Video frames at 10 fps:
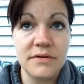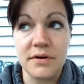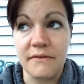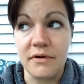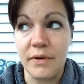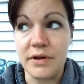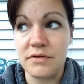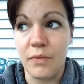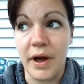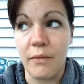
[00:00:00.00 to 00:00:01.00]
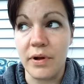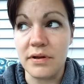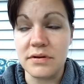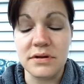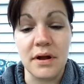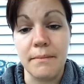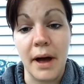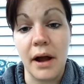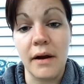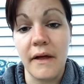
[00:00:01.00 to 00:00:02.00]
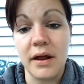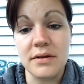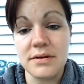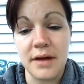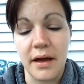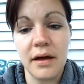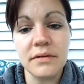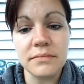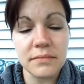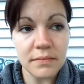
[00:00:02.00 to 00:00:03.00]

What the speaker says: Silver ones, white ones, it didn't matter. They didn't stay in.